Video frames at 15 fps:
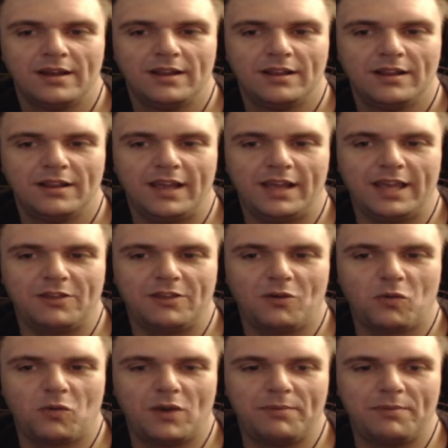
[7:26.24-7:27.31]
Look at the
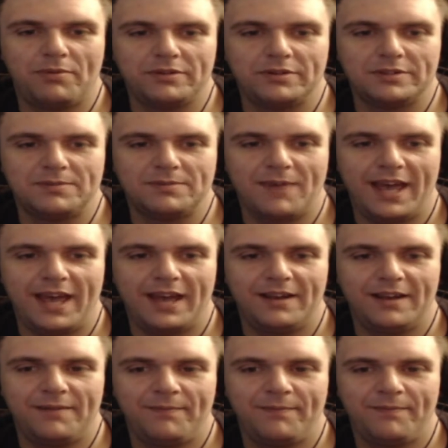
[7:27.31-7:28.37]
ripples,
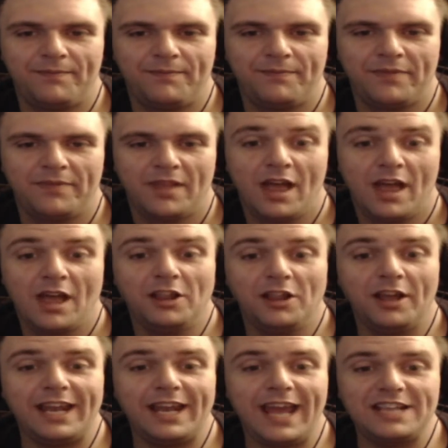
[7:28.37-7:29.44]
man.
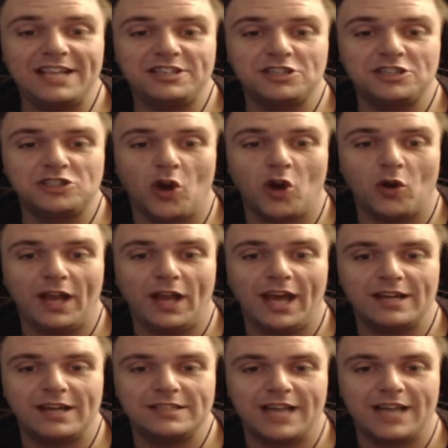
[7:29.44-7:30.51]
Look at it, he's just totally
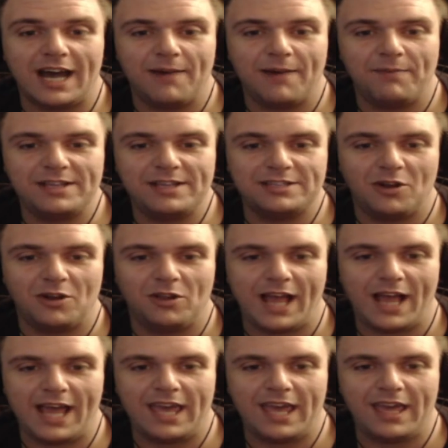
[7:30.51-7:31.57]
on top. He's so
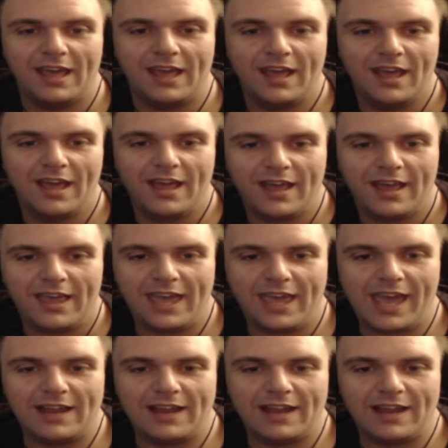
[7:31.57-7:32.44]
light. You can't